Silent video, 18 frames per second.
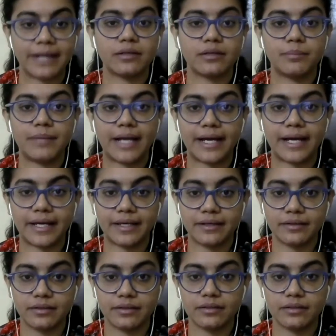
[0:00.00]
apply
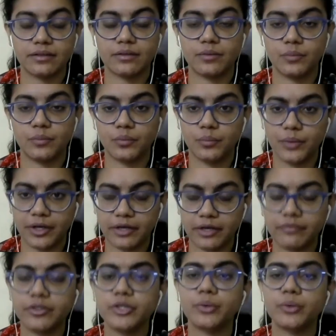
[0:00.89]

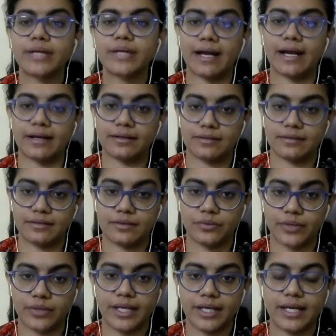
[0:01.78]
wherever you can,
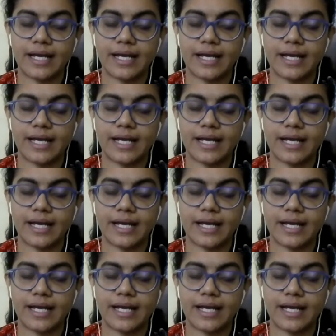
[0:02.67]
okay?